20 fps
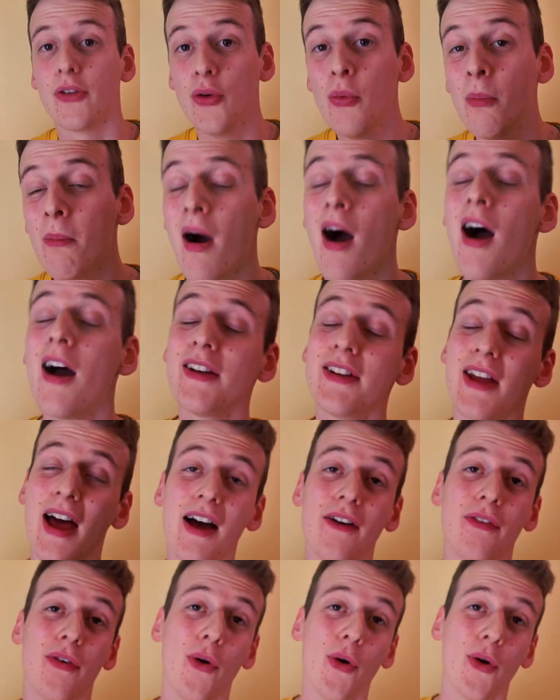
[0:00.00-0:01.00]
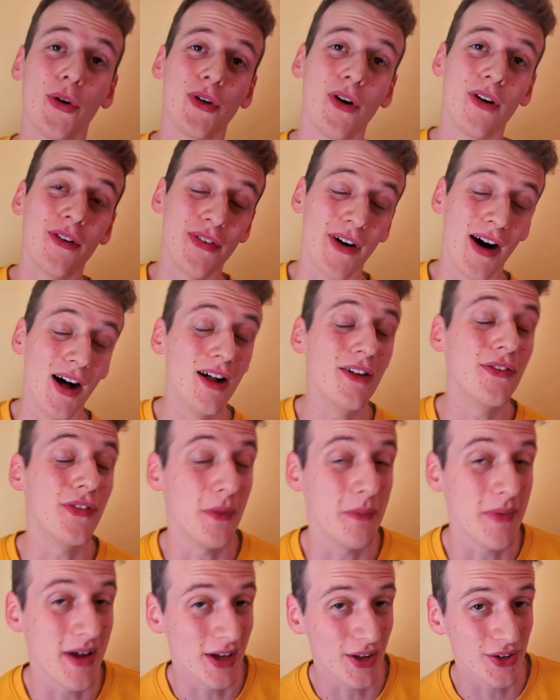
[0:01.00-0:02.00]
You might have heard of
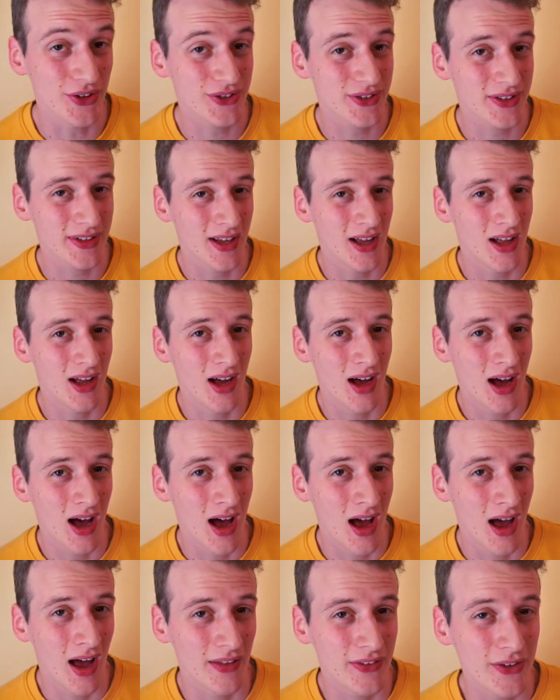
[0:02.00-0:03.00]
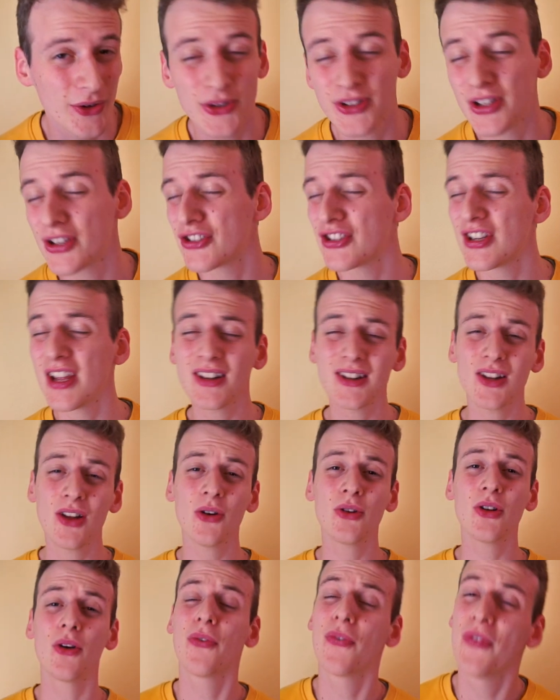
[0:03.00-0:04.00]
alpha males. There's a
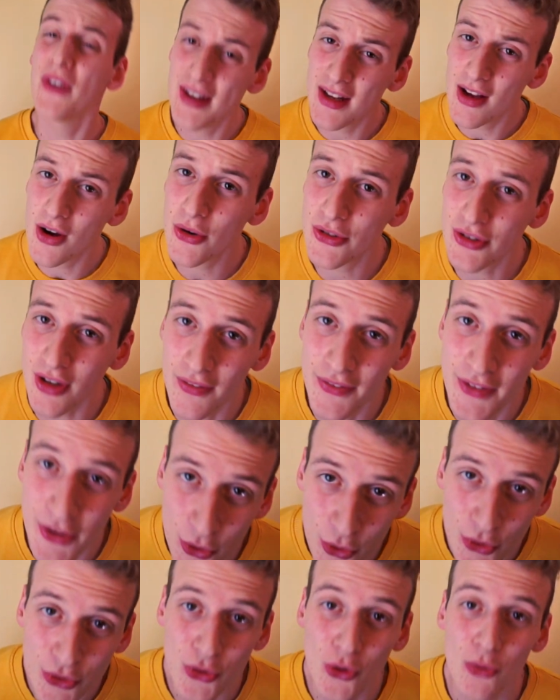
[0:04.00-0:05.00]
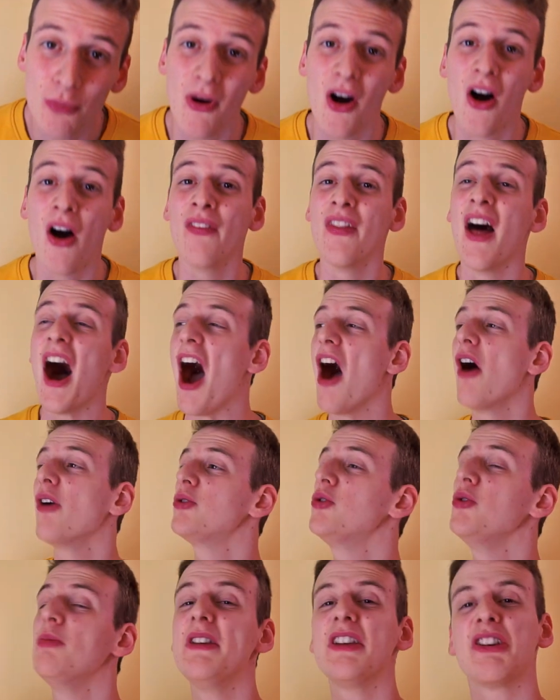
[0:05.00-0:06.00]
shitload of videos on YouTube on how
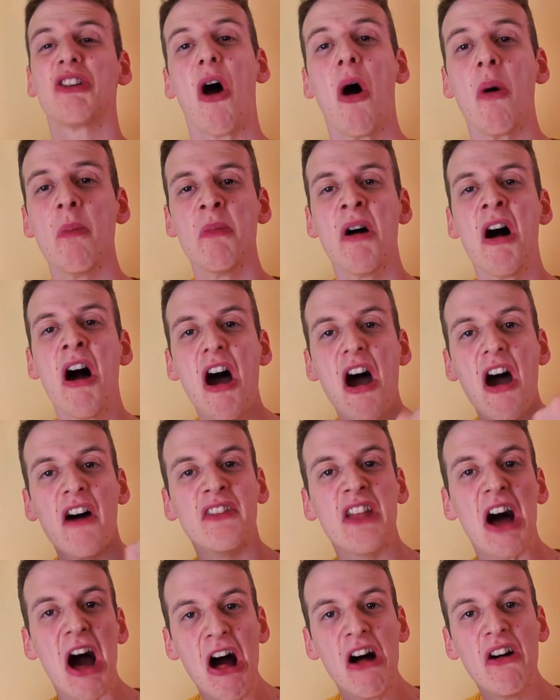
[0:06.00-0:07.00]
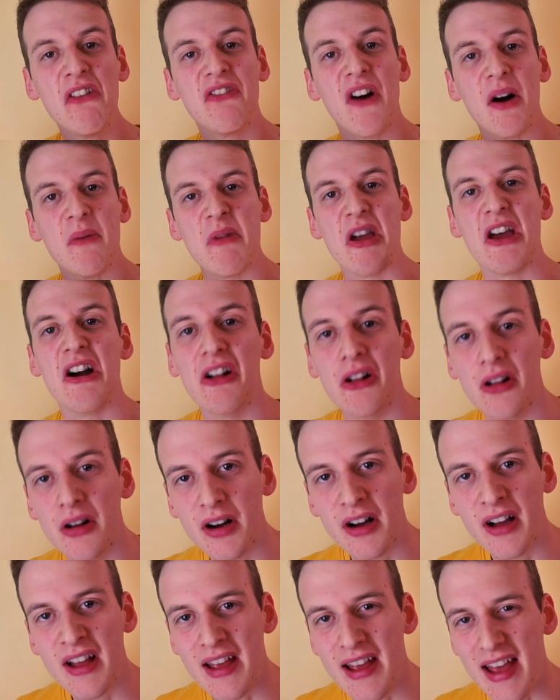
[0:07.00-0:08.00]
to become an alpha male.
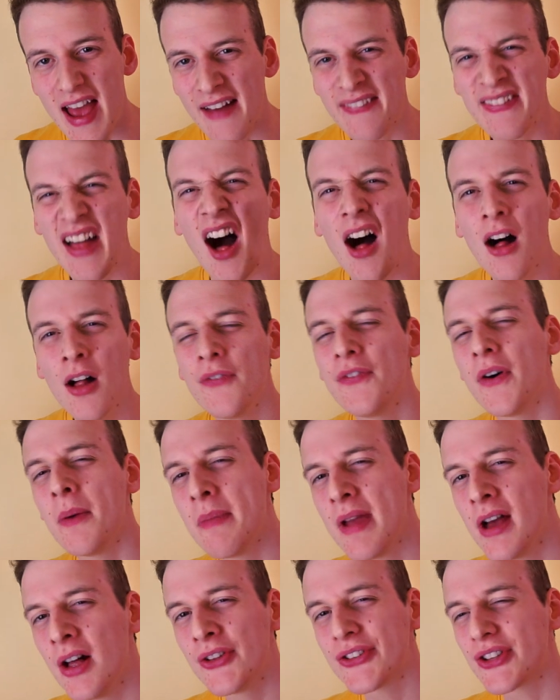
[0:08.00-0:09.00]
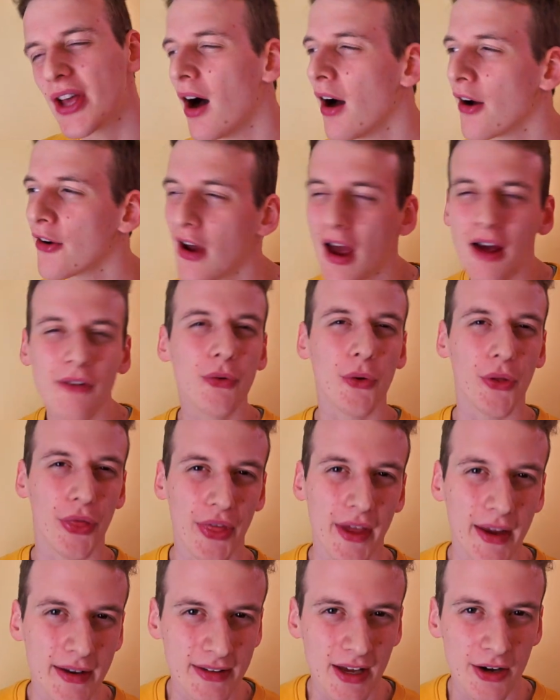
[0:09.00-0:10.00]
And alpha males are
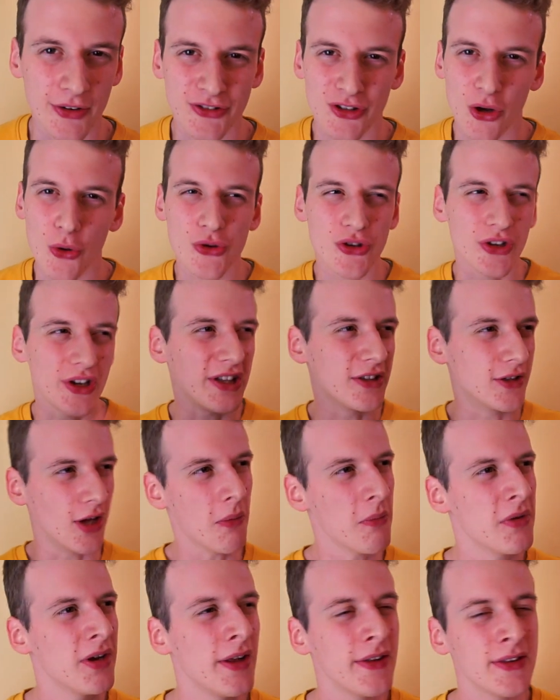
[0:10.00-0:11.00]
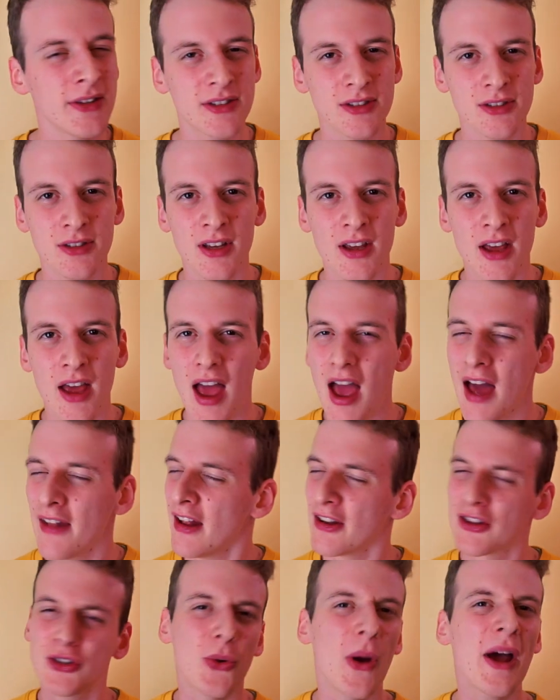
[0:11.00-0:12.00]
everything. They're socially dominant
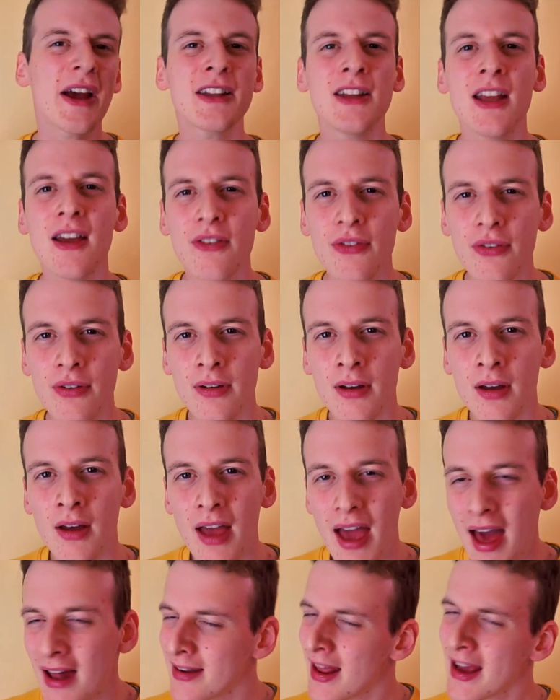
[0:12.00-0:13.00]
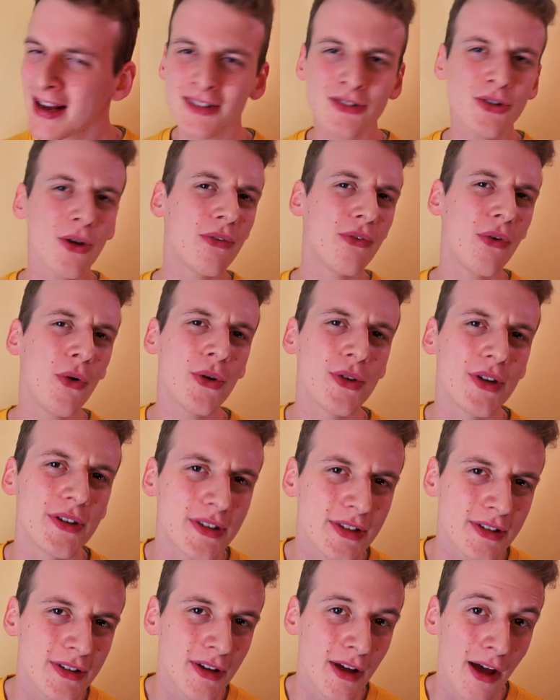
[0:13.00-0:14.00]
and attractive and
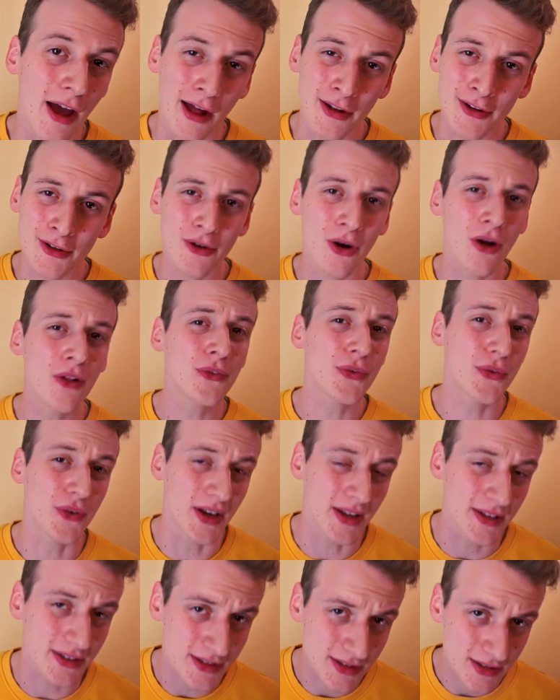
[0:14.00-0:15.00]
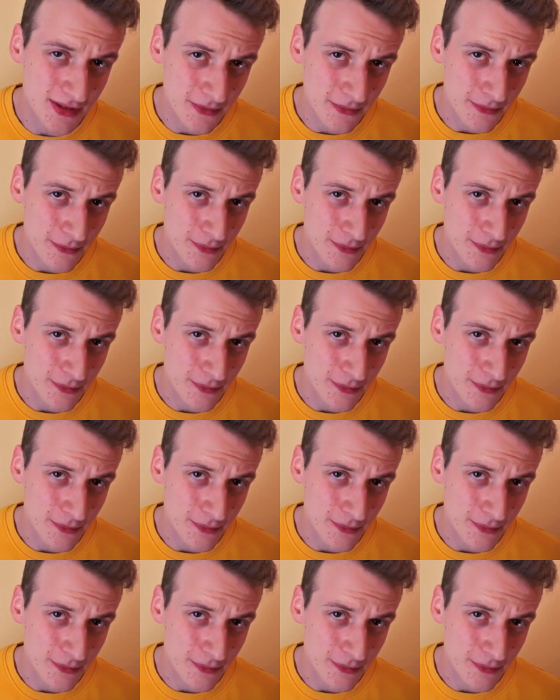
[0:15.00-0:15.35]
extroverted and confident.